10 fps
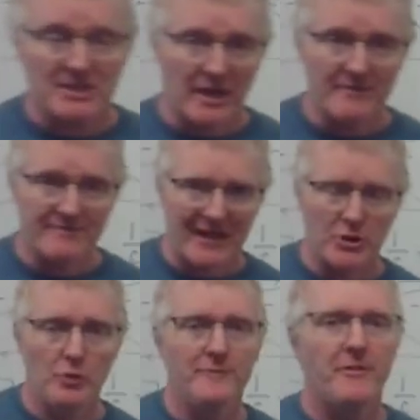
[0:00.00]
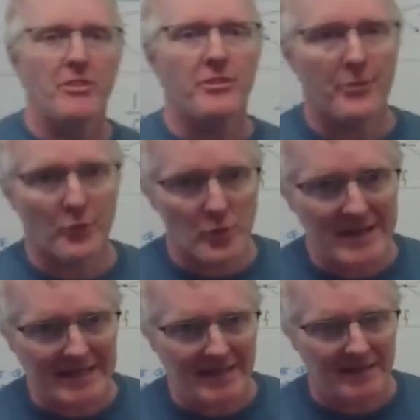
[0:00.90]
it's got a value of
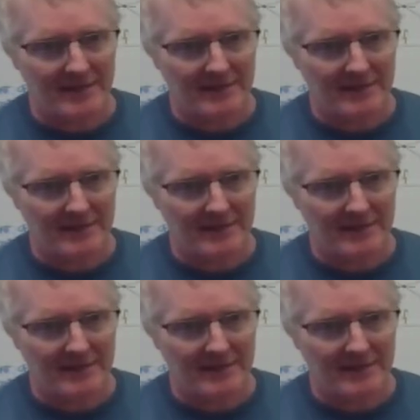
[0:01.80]
3.